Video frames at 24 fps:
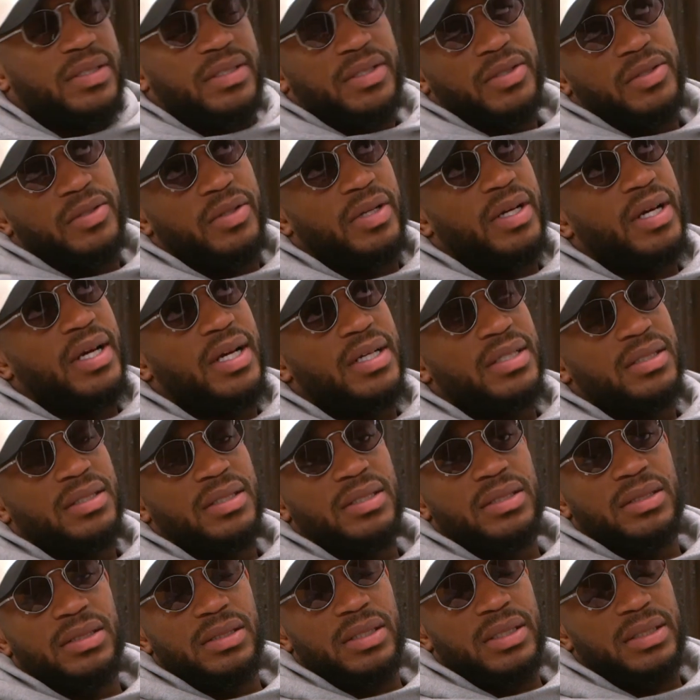tell guys
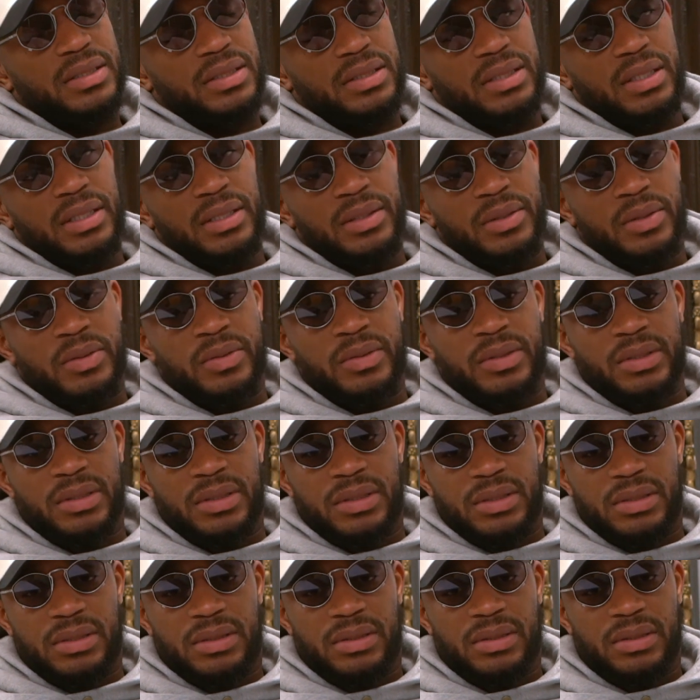this, and I stand on
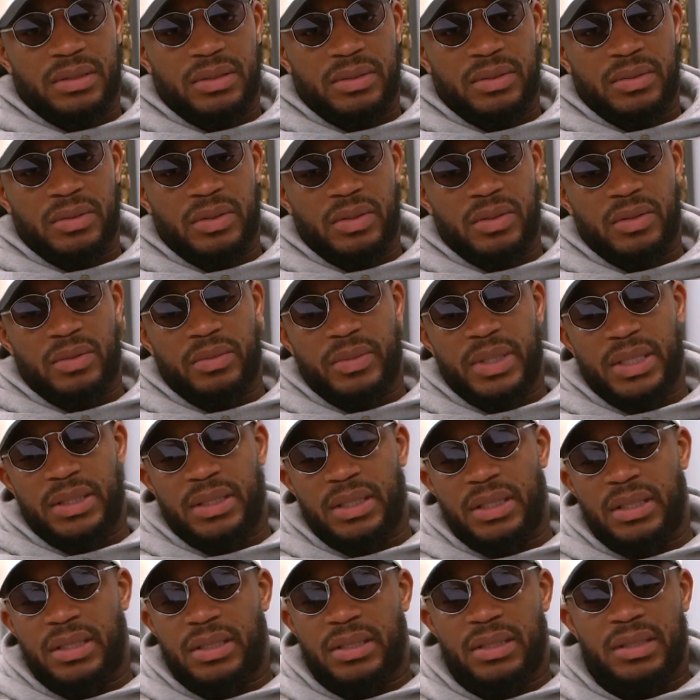this, you know, my
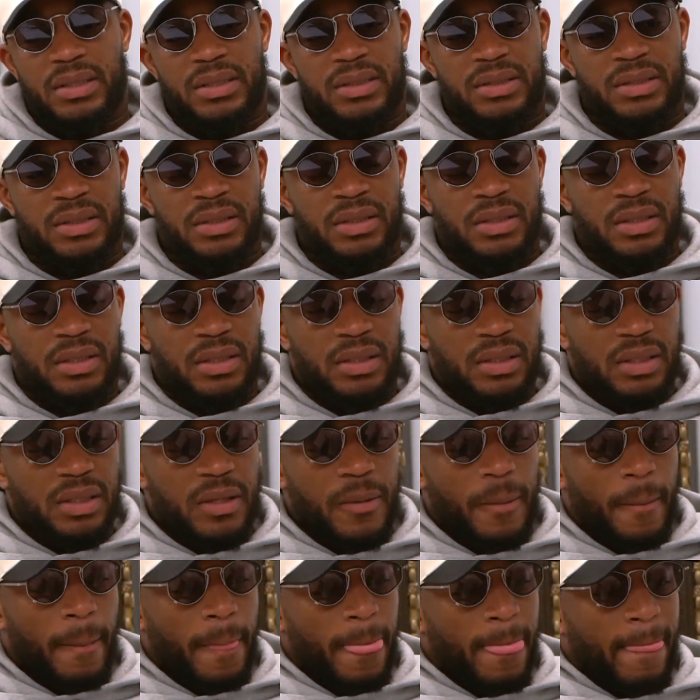thing is,
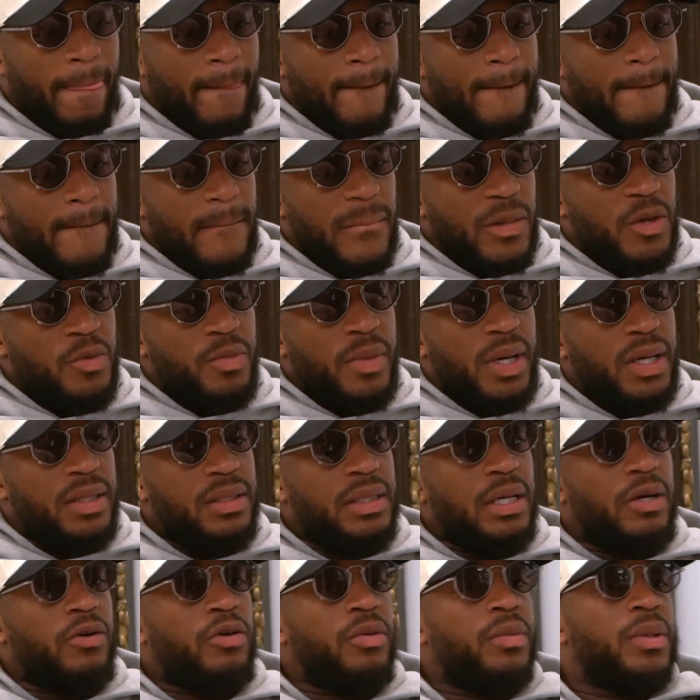you might
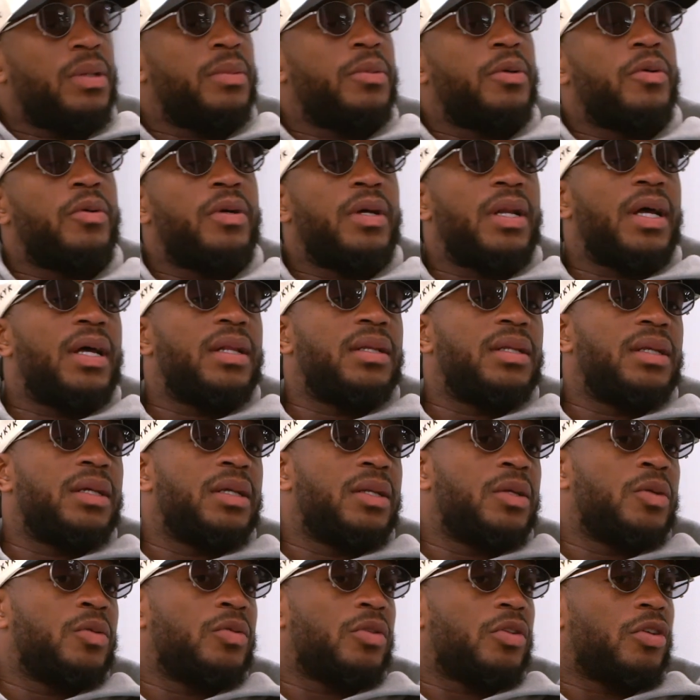not remember what I
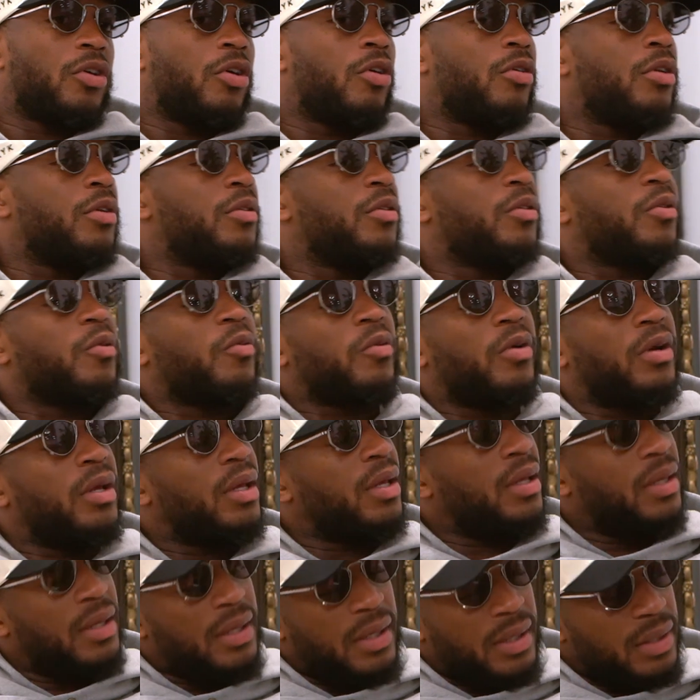did on 3rd and
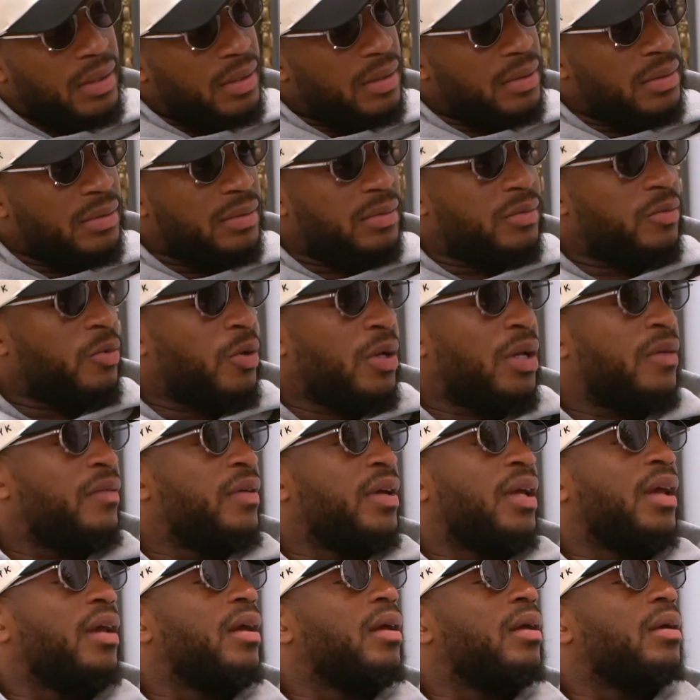3 and
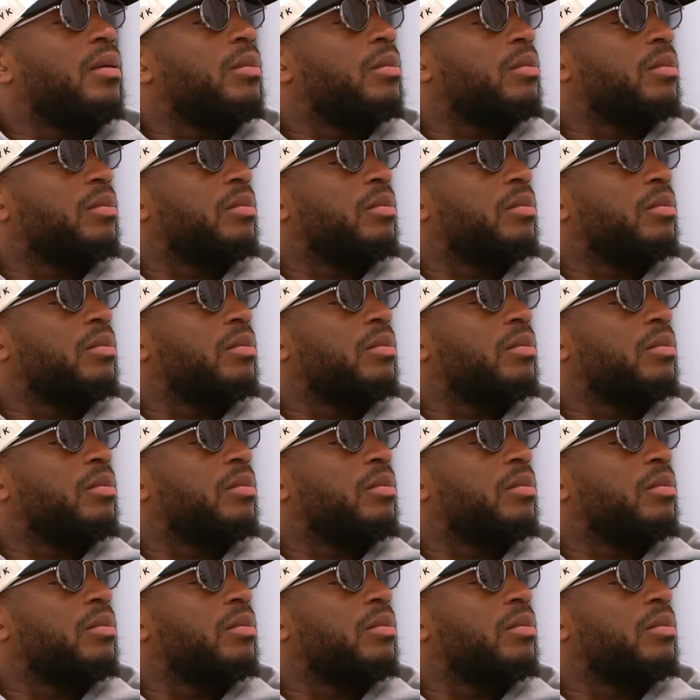whatever game,